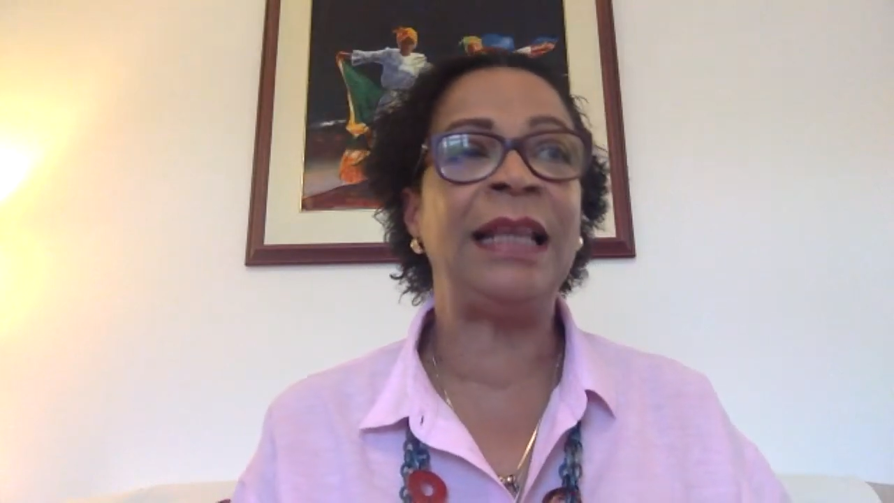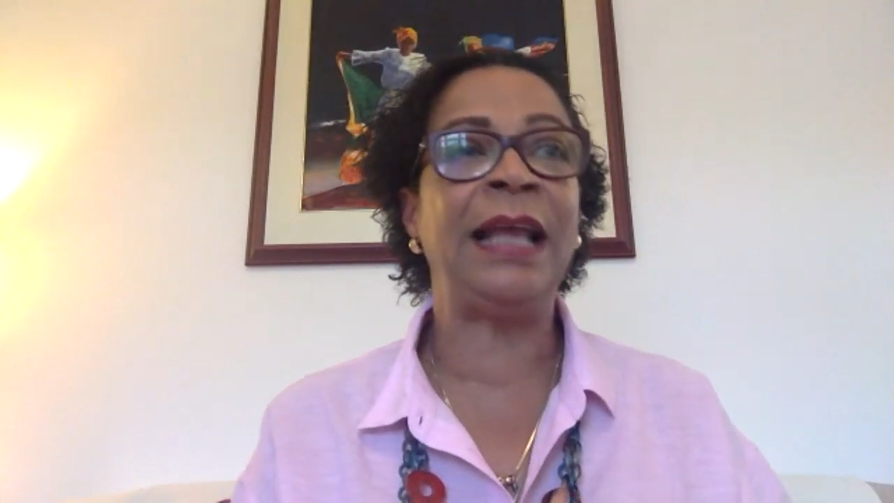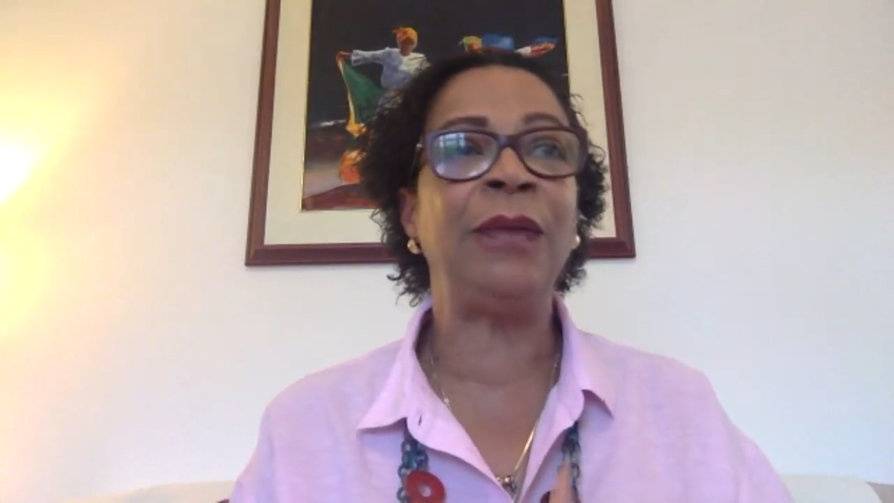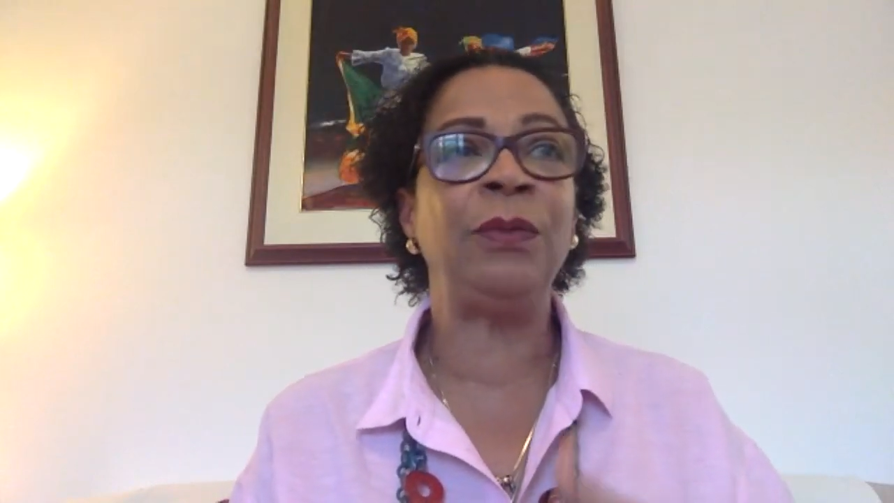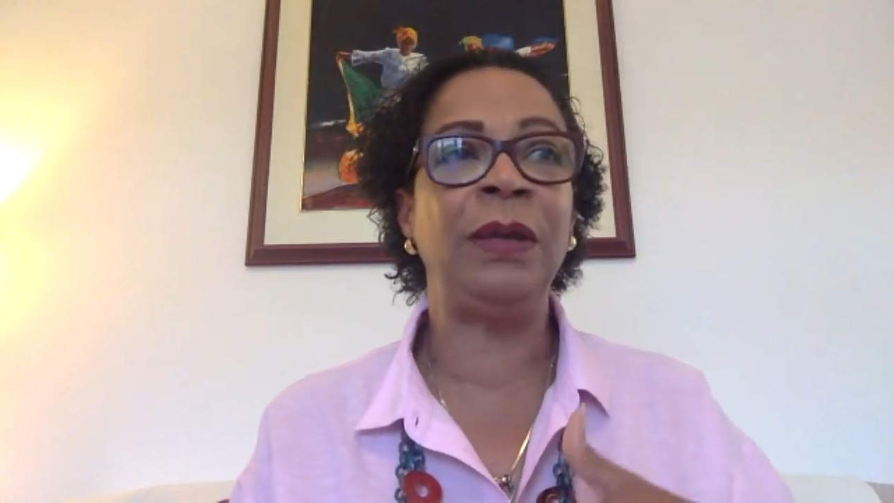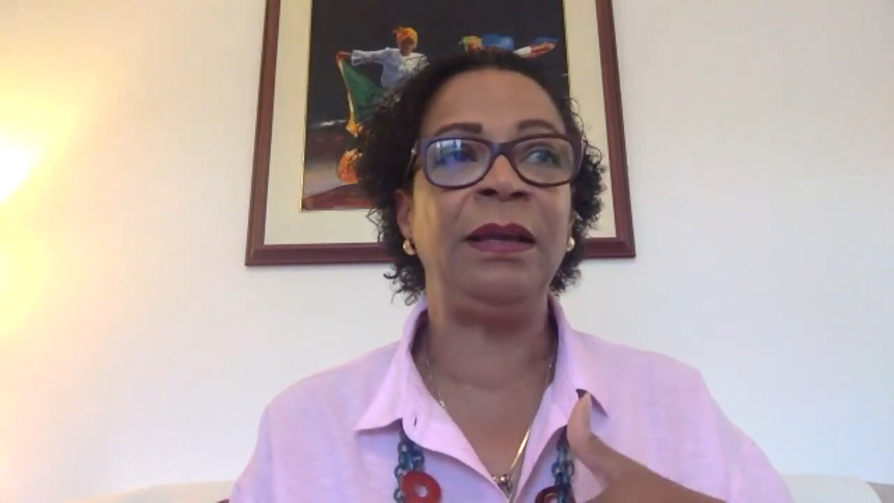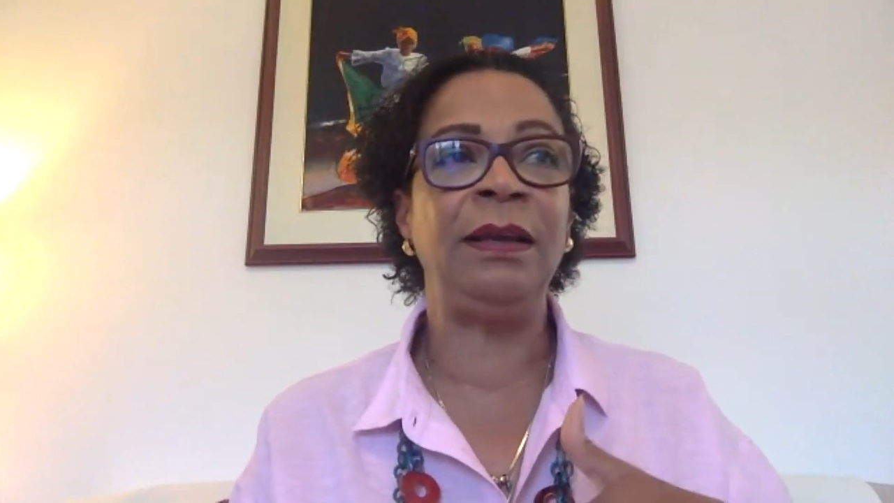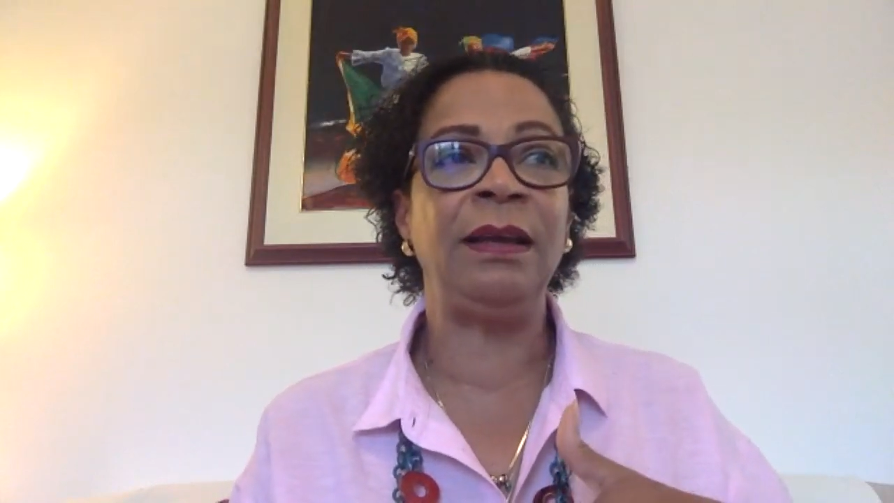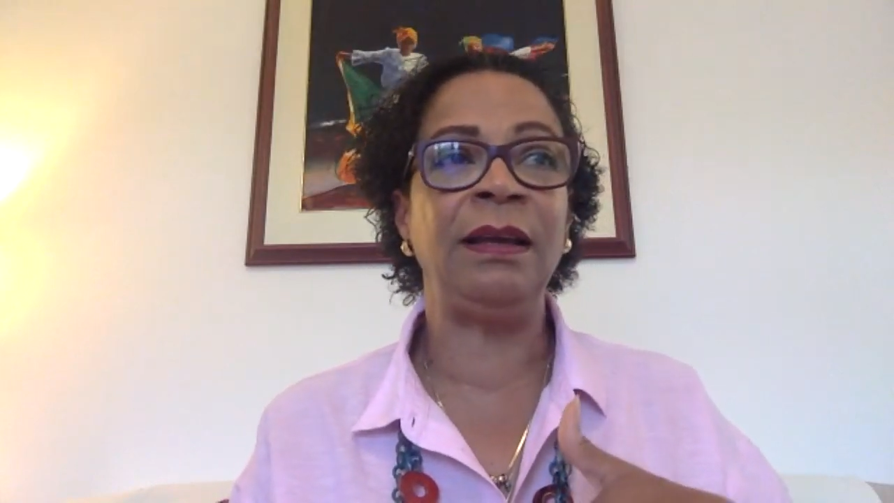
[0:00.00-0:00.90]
then we